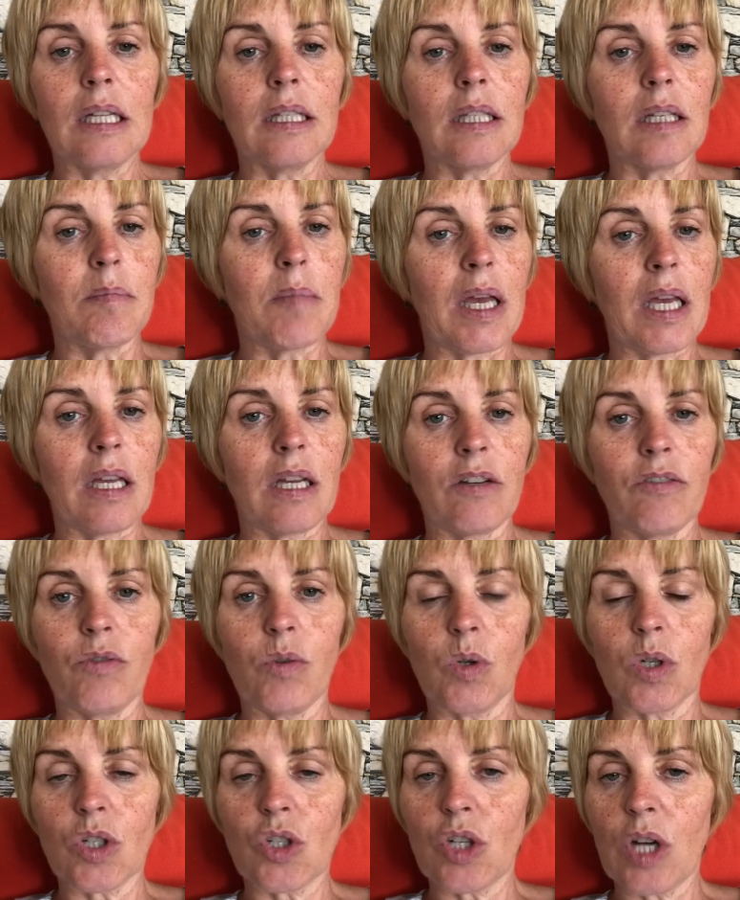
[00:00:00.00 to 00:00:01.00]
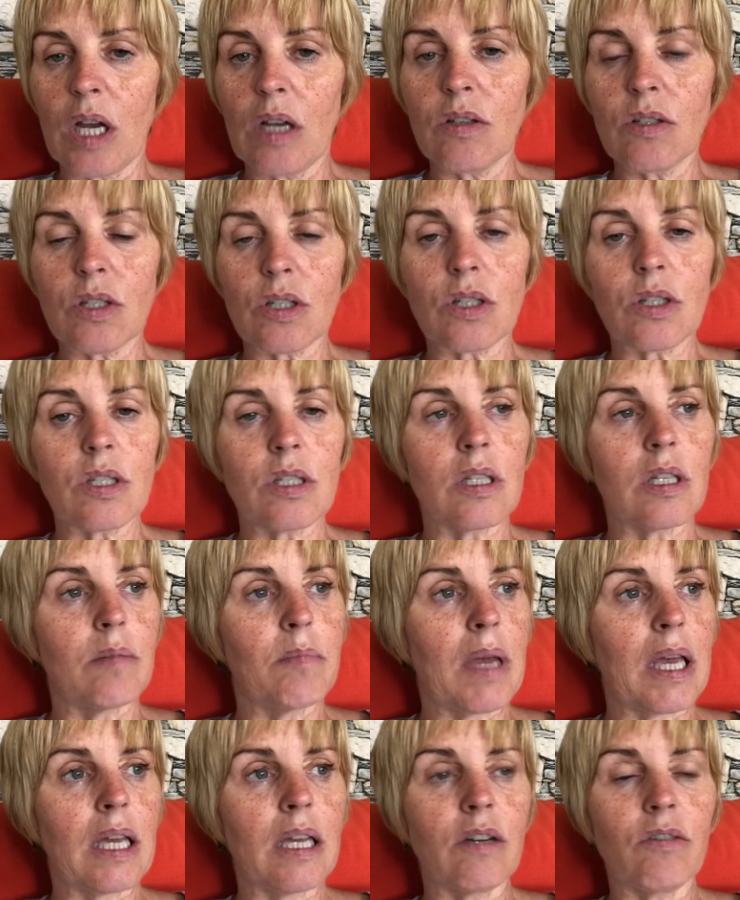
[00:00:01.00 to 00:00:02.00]
They may have wore trousers, they
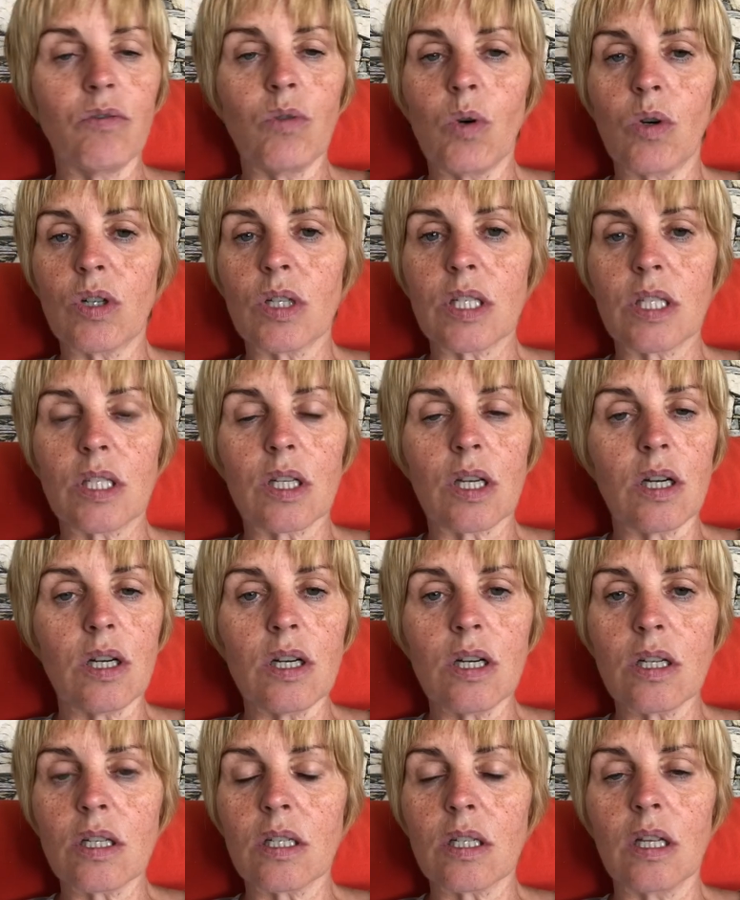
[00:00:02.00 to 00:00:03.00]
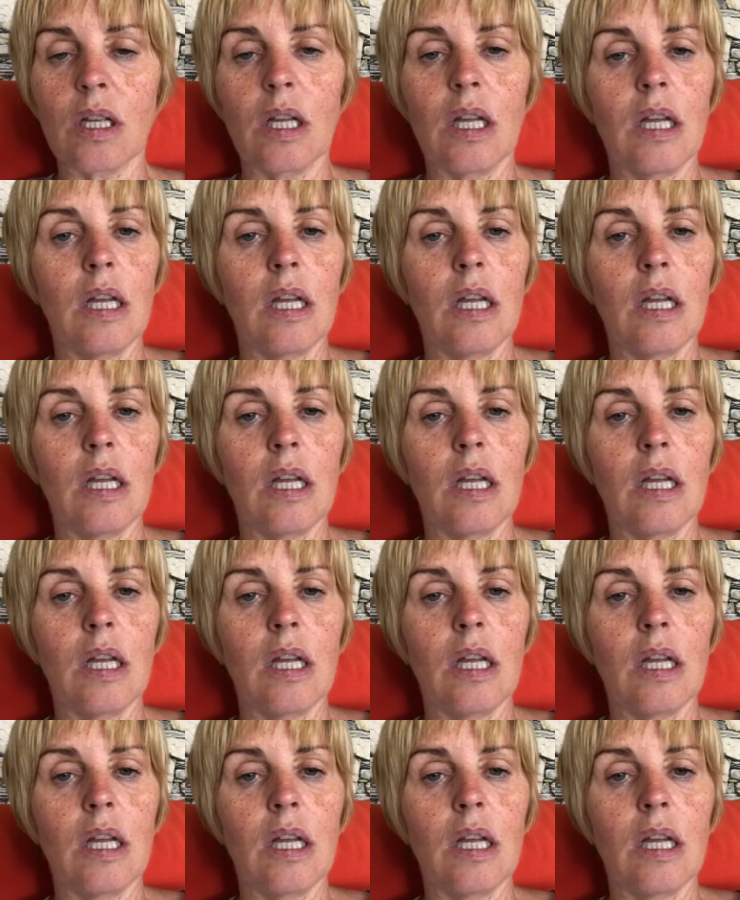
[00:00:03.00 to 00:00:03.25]
may have wore a skirt,